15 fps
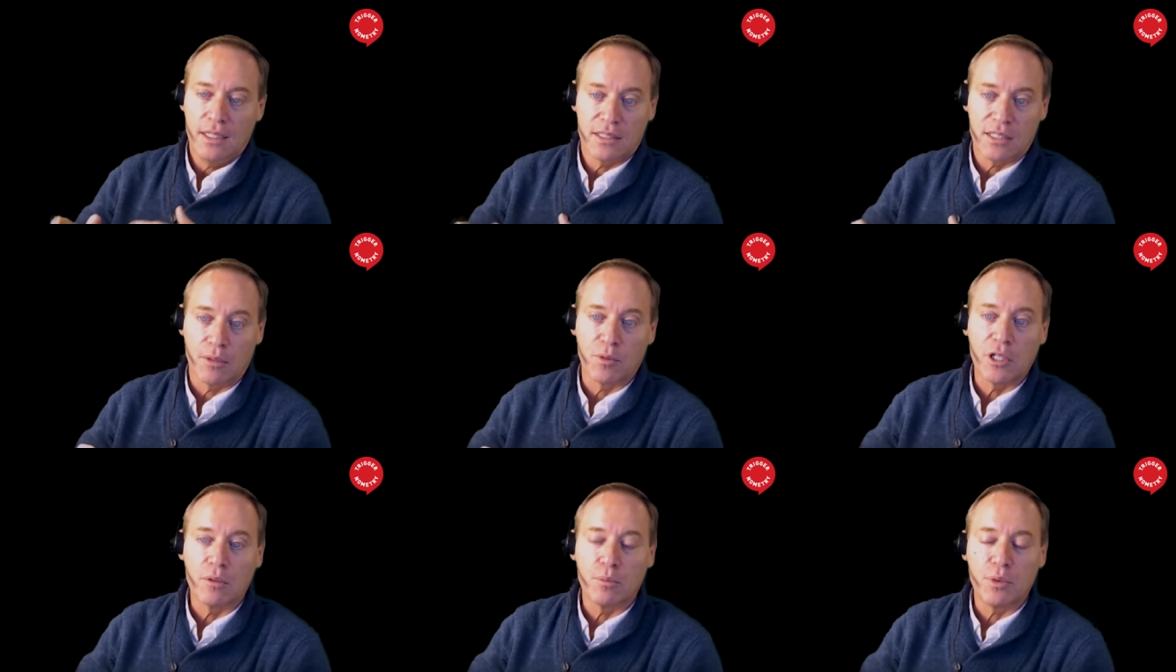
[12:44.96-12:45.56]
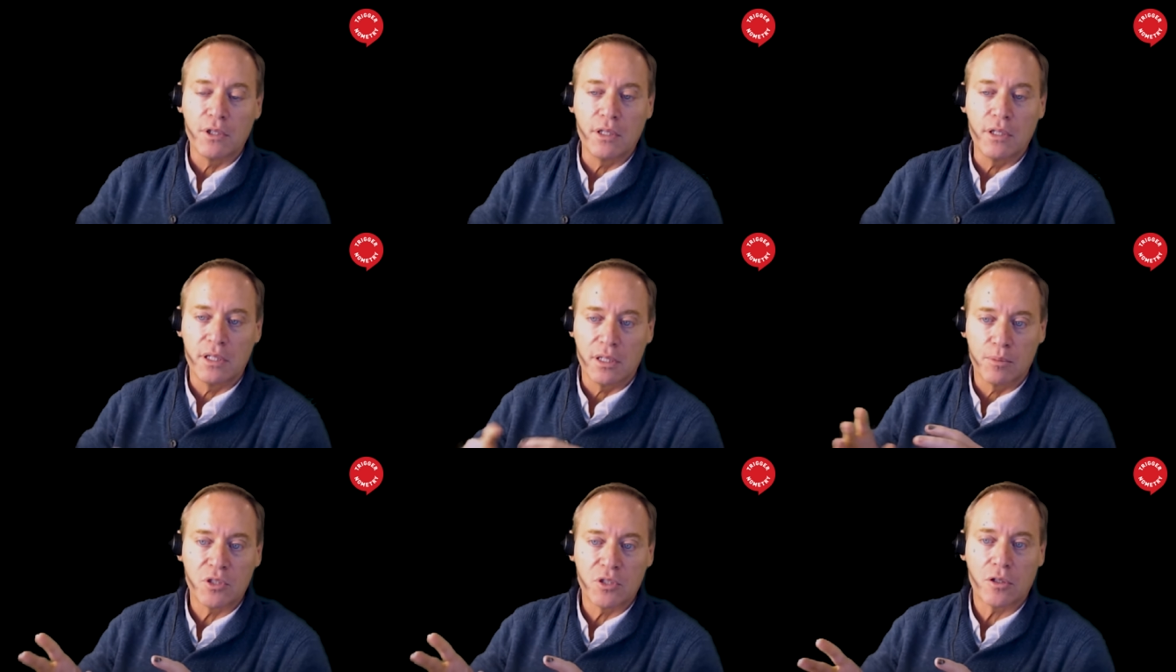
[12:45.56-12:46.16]
something
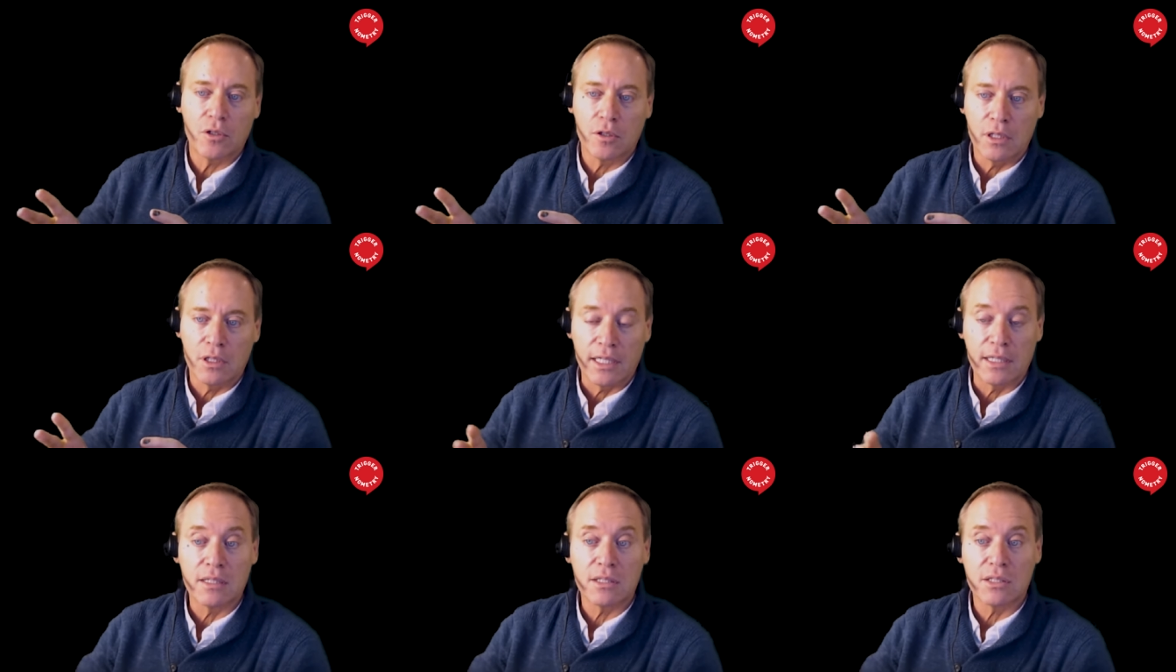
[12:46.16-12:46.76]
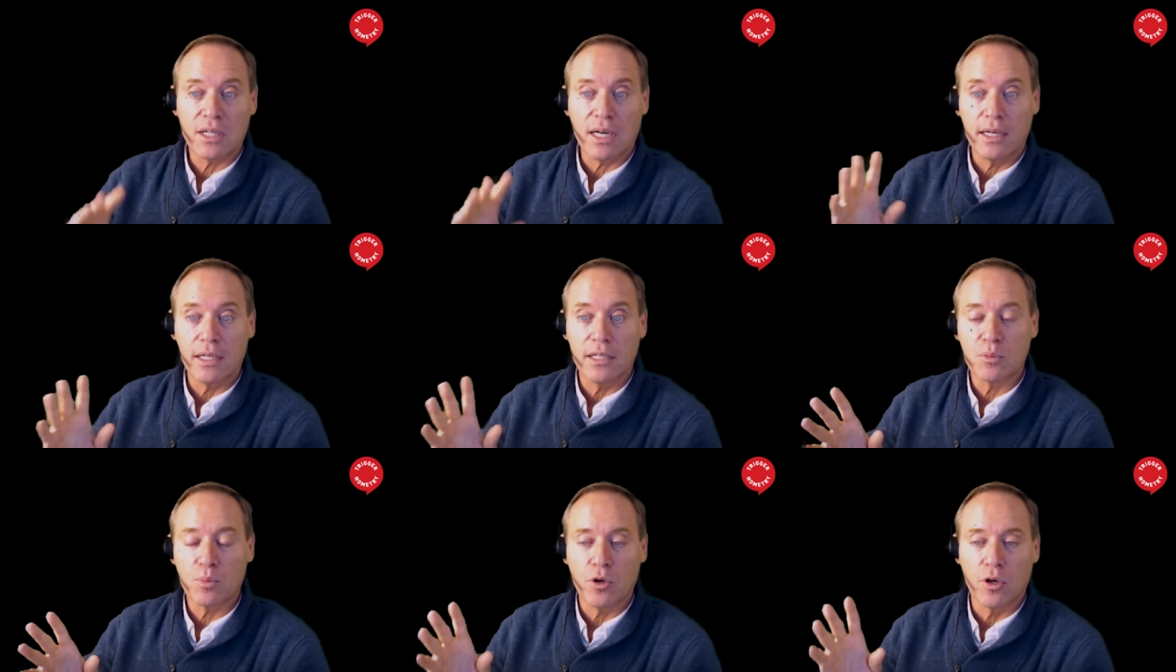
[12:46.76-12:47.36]
completely absurd, like the
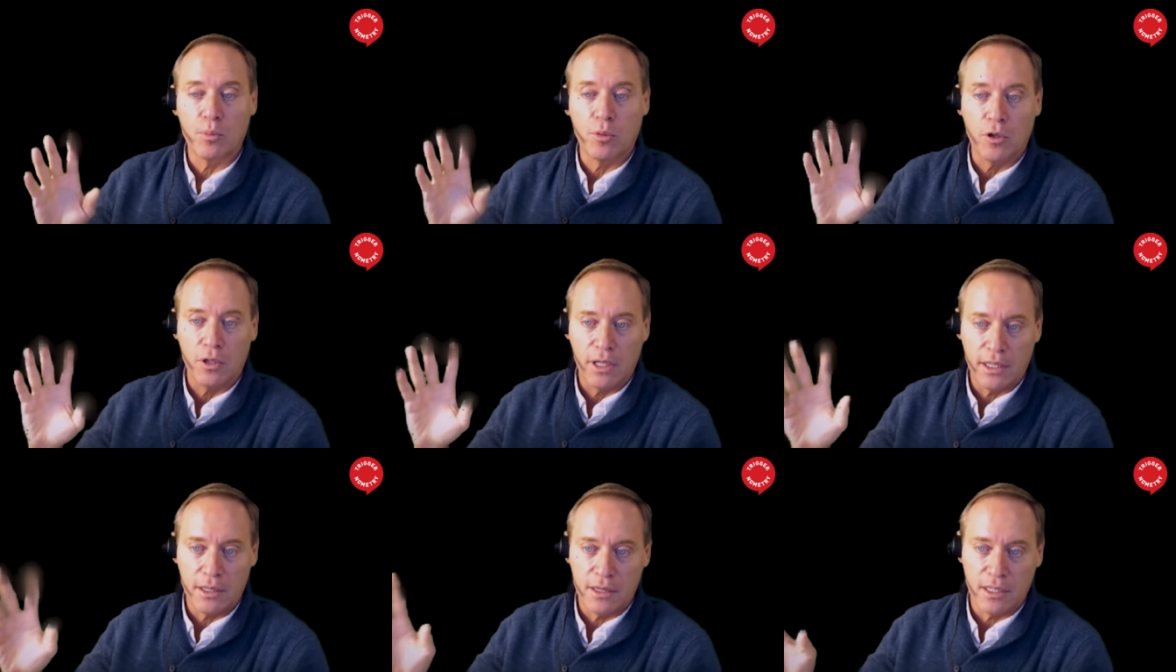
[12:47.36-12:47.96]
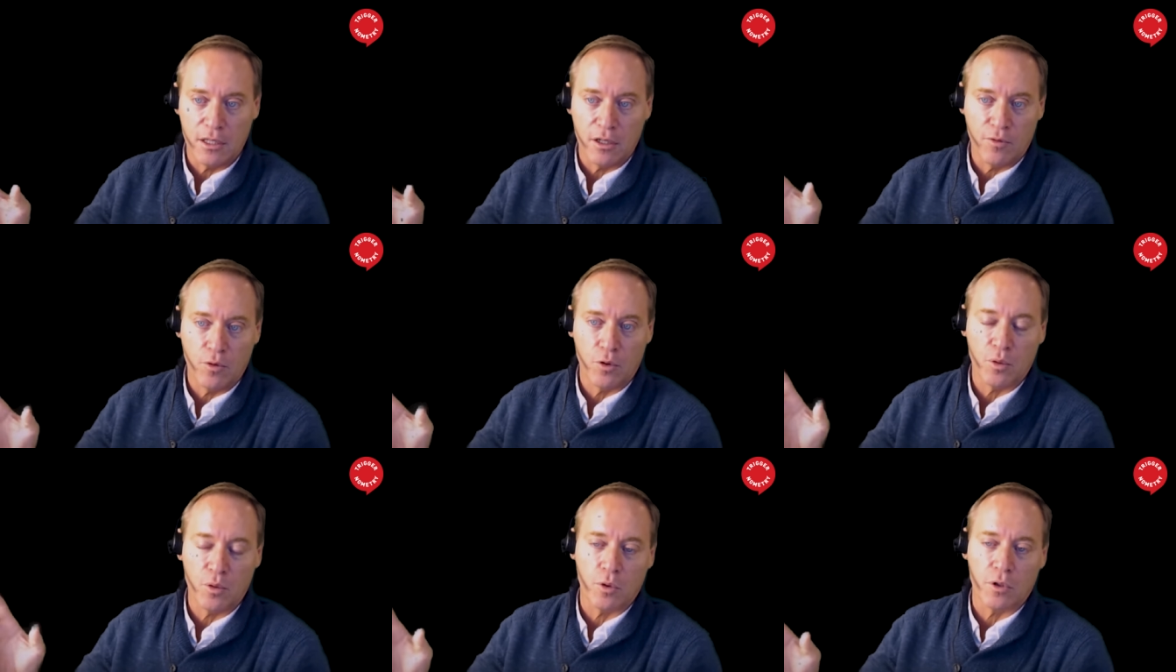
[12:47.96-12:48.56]
sky is purple and
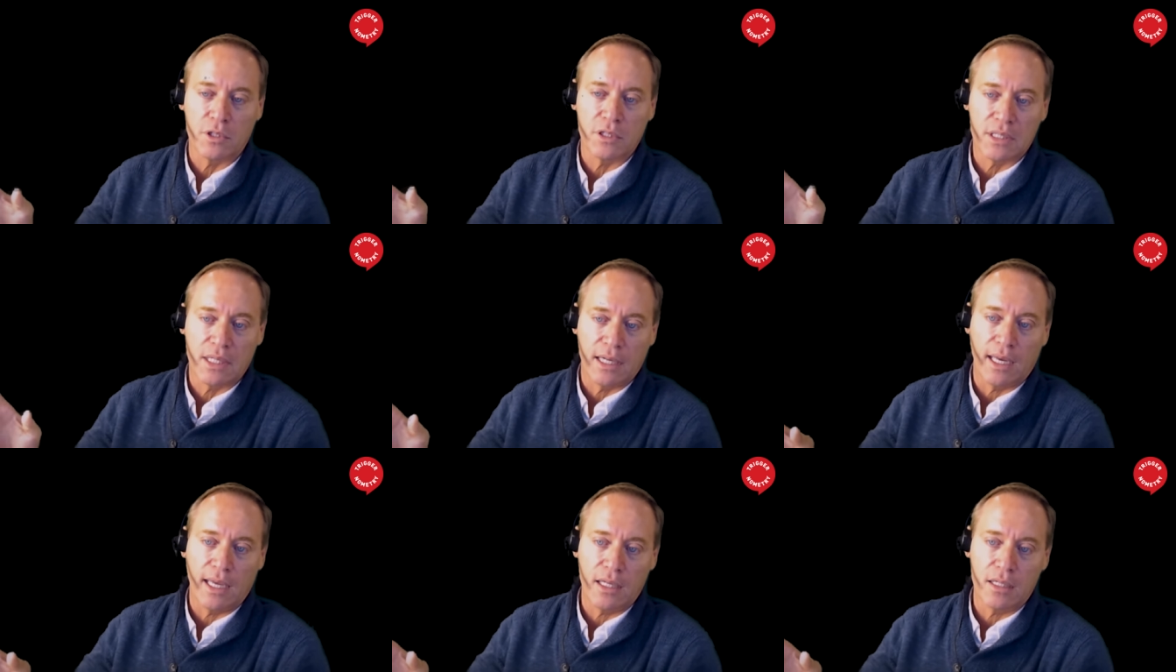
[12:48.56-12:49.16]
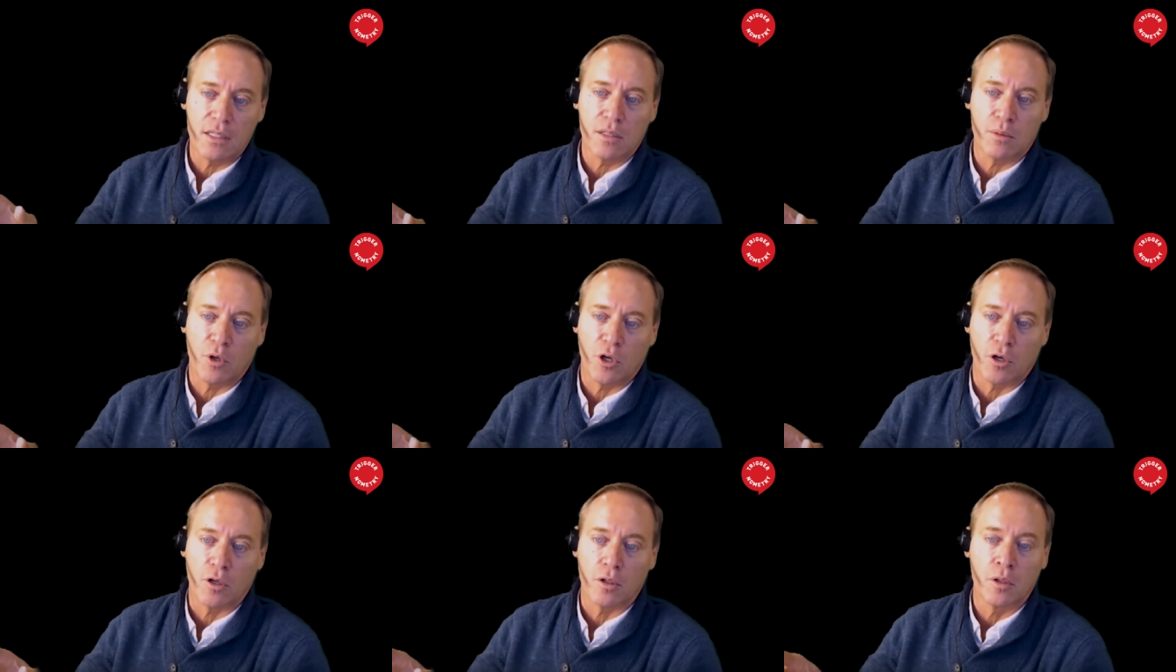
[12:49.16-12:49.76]
therefore the world is going to end
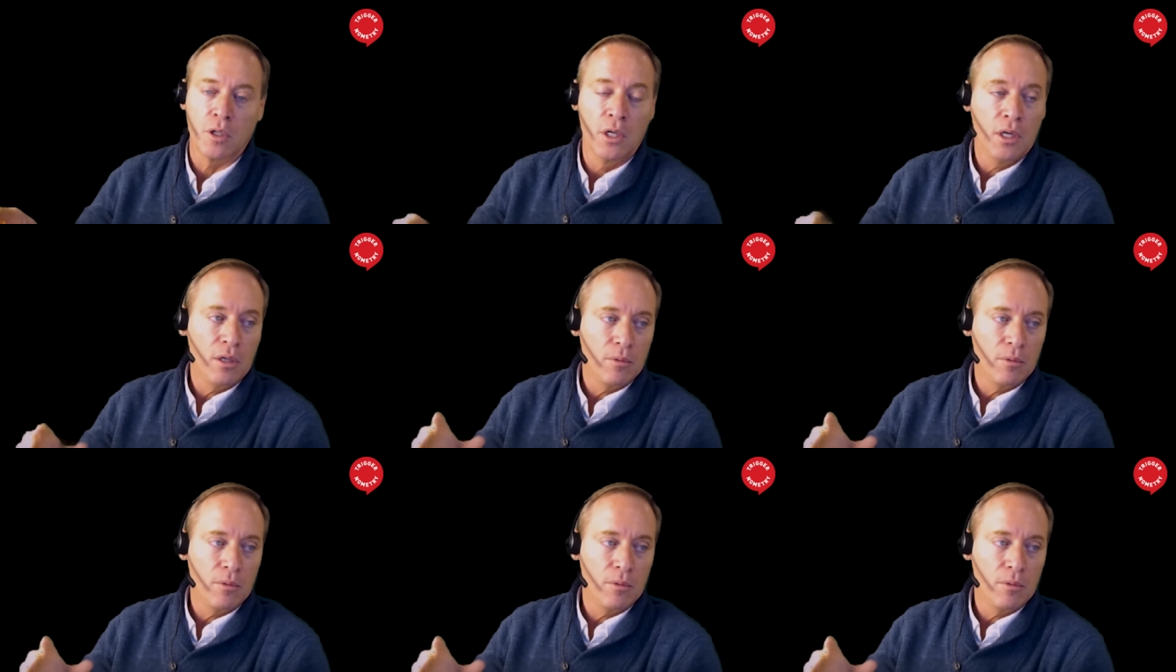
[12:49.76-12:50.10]
tomorrow,